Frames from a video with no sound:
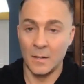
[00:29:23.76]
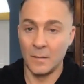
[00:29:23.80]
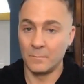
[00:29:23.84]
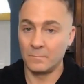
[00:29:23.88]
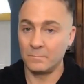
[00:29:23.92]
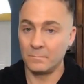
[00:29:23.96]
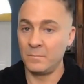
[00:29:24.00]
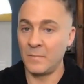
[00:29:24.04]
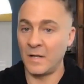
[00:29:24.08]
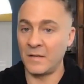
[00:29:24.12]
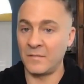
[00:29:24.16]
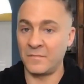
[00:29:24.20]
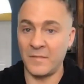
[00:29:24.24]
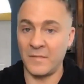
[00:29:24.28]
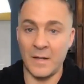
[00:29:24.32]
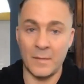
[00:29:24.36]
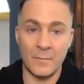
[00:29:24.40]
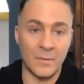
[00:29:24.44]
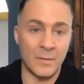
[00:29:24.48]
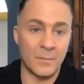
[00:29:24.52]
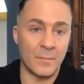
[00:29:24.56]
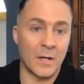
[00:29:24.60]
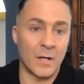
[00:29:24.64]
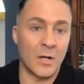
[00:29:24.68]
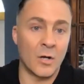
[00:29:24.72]
my
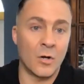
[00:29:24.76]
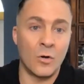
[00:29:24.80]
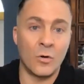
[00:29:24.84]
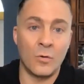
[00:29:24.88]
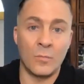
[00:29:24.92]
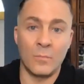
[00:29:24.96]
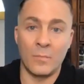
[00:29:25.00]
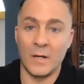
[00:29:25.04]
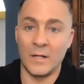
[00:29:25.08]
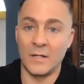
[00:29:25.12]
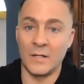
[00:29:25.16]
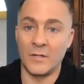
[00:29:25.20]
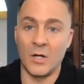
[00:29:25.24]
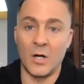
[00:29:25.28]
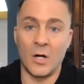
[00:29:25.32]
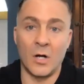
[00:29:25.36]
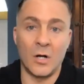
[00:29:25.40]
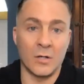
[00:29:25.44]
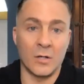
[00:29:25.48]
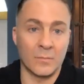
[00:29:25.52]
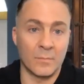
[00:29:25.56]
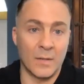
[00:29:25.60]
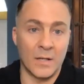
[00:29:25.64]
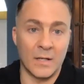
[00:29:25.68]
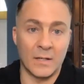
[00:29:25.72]
family, my home, my
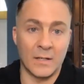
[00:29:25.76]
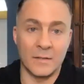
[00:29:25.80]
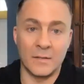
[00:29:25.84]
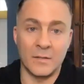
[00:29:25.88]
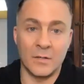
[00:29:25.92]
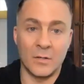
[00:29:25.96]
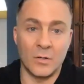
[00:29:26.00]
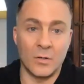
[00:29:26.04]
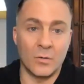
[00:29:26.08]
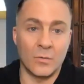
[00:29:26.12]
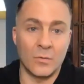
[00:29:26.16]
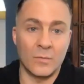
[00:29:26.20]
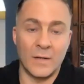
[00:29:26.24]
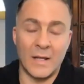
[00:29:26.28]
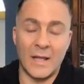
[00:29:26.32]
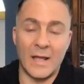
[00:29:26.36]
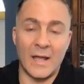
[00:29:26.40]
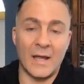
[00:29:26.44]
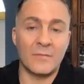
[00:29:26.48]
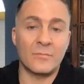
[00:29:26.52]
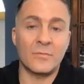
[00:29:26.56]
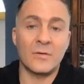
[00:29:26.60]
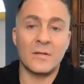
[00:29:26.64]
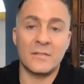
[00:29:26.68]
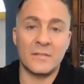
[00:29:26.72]
dog, my,
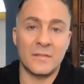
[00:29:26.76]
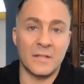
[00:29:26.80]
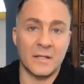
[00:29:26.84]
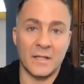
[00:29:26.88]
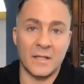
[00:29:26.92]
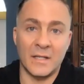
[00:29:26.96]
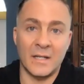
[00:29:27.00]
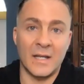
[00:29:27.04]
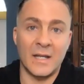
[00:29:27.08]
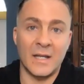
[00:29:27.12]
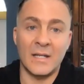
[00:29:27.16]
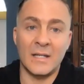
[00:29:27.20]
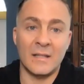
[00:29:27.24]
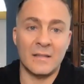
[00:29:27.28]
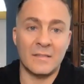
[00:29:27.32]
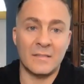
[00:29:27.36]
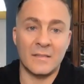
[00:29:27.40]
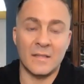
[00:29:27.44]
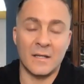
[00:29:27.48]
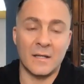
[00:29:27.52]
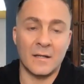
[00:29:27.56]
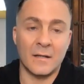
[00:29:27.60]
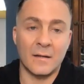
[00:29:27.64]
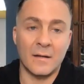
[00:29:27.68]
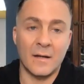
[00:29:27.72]
everything and
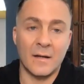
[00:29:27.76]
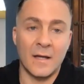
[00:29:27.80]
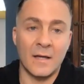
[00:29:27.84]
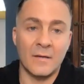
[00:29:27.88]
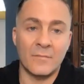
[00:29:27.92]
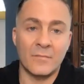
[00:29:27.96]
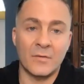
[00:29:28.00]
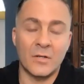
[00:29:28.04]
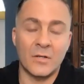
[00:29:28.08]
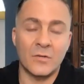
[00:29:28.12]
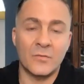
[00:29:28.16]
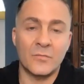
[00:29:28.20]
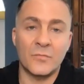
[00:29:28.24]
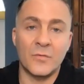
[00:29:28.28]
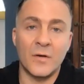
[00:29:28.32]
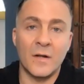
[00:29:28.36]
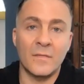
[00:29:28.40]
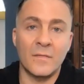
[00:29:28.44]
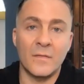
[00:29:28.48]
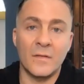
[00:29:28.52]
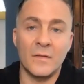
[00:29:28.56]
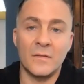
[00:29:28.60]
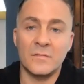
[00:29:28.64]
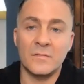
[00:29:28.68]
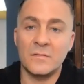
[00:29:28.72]
anything. I have a good
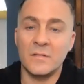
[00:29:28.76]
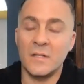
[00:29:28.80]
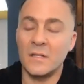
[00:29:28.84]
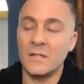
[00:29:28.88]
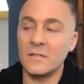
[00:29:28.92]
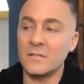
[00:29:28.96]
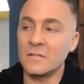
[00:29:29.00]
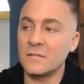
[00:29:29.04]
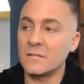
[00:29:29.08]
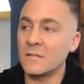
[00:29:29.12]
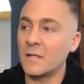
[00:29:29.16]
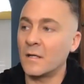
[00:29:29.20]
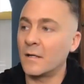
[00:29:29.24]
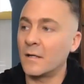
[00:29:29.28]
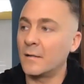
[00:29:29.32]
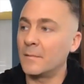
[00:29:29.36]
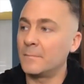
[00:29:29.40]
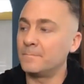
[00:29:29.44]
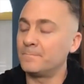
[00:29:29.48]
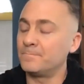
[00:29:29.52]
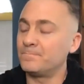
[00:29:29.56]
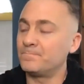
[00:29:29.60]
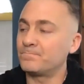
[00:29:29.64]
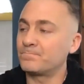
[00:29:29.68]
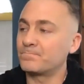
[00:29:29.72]
friend that says
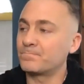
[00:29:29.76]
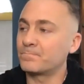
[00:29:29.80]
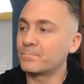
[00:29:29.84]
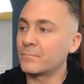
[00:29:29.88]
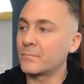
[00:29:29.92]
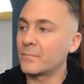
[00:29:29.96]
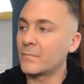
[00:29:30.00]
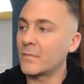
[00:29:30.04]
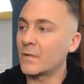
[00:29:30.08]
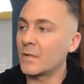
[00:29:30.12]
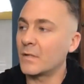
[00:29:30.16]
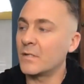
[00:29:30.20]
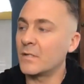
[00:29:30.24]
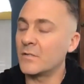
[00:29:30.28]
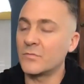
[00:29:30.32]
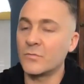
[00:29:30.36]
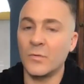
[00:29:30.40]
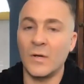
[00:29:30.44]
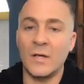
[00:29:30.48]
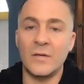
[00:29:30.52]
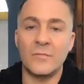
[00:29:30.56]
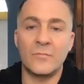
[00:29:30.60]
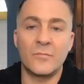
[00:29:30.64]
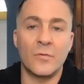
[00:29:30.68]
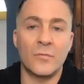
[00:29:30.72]
he's
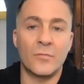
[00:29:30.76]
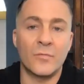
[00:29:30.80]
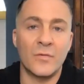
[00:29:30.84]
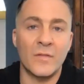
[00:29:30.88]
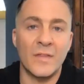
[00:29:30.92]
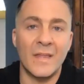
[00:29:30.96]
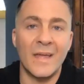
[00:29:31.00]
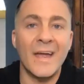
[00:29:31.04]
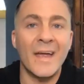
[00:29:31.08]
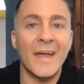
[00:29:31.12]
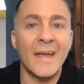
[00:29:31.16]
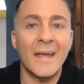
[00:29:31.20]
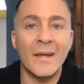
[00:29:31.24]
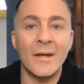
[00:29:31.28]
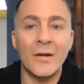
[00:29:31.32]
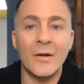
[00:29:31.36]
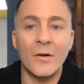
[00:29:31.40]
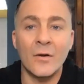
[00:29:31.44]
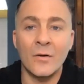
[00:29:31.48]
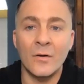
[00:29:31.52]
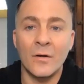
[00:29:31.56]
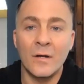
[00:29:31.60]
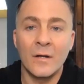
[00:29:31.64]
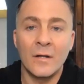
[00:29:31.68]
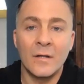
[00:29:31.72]
grateful for the
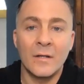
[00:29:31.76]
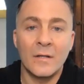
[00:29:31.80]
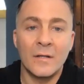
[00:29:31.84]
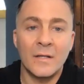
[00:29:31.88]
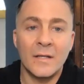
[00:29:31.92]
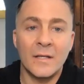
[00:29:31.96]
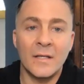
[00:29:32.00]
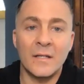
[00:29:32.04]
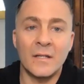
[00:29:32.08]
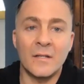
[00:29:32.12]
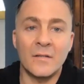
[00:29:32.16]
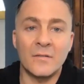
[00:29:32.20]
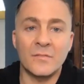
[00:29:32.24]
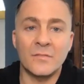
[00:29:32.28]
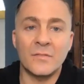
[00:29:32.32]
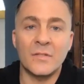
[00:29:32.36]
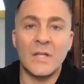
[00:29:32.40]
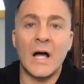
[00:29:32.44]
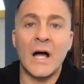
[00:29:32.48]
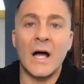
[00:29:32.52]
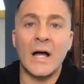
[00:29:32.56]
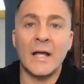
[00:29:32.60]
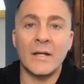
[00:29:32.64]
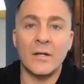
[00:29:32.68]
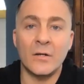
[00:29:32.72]
air in his
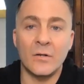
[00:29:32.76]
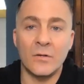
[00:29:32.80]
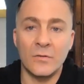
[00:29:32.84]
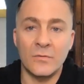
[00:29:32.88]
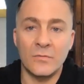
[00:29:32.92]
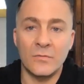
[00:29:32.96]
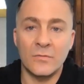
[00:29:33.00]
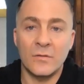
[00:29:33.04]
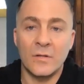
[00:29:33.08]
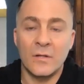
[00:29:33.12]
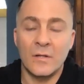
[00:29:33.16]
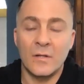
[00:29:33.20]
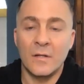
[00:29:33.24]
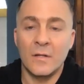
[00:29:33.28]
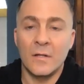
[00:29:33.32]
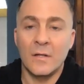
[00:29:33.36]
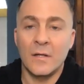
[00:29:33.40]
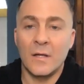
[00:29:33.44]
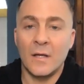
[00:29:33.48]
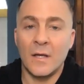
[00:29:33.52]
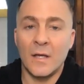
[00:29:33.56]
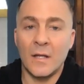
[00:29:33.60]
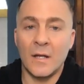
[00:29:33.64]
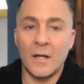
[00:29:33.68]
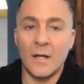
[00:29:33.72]
tires.
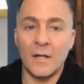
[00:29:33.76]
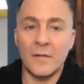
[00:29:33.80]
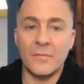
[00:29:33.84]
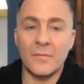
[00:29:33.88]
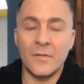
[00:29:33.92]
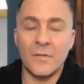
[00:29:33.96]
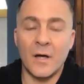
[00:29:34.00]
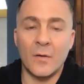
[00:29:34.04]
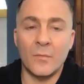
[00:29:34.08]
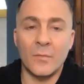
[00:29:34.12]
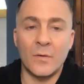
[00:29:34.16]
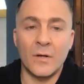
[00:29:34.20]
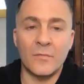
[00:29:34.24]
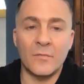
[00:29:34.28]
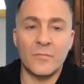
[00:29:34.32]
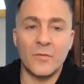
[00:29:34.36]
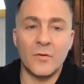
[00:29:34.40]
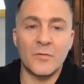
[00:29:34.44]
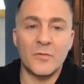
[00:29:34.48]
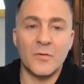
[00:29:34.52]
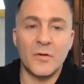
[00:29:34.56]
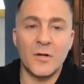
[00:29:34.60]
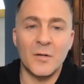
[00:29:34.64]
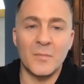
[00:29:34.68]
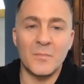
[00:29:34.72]
And I thought, when I
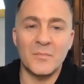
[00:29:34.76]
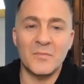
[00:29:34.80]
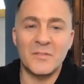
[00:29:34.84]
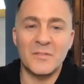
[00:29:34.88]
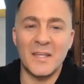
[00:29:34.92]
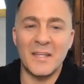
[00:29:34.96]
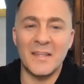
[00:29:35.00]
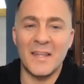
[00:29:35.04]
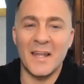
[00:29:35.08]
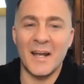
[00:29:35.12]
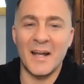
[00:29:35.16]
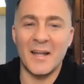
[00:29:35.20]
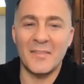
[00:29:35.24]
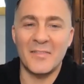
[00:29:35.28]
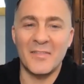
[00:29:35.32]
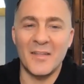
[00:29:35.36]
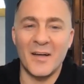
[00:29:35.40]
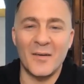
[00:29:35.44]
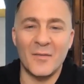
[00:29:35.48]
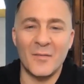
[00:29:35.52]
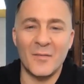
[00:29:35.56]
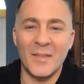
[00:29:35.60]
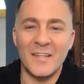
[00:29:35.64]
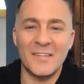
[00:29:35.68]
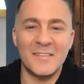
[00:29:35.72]
first heard him say that, I thought,
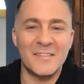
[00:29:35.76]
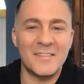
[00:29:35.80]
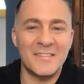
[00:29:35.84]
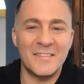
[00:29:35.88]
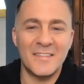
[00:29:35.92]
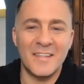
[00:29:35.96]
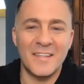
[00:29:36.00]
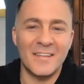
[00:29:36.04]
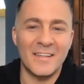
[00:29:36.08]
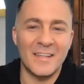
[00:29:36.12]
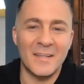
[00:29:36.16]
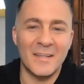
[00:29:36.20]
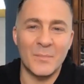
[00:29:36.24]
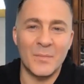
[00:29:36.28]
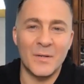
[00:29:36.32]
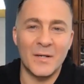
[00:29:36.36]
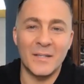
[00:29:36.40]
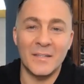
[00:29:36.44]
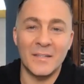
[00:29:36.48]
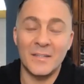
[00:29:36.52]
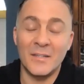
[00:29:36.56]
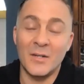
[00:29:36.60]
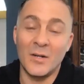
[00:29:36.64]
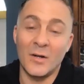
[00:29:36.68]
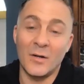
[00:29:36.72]
well, that's silly.
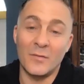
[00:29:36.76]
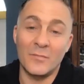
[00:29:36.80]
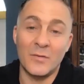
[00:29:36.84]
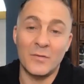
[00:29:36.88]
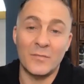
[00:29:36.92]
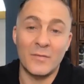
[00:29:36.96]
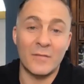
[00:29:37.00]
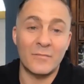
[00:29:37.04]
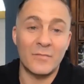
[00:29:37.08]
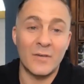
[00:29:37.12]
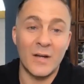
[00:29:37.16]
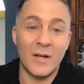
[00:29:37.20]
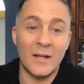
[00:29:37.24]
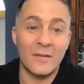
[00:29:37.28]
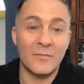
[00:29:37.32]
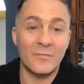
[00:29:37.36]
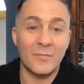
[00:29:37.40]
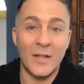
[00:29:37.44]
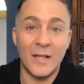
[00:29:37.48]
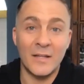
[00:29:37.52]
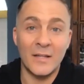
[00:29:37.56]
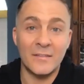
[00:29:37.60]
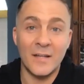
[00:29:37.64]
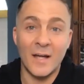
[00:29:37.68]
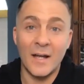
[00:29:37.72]
But, if you've ever had a
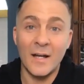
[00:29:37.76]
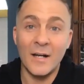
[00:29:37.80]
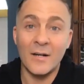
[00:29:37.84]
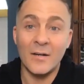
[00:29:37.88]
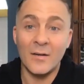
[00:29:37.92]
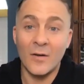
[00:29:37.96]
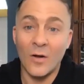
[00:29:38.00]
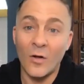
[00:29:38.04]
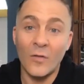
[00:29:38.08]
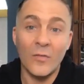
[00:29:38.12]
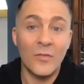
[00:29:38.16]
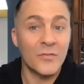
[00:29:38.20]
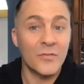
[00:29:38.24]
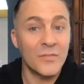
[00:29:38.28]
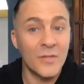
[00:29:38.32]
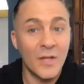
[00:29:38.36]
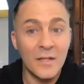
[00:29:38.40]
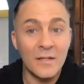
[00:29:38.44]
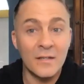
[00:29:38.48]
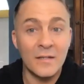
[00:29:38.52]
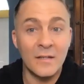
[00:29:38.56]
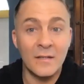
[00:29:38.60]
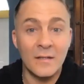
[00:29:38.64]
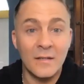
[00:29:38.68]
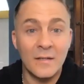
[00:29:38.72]
flat tire, all of a
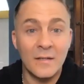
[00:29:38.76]
sudden,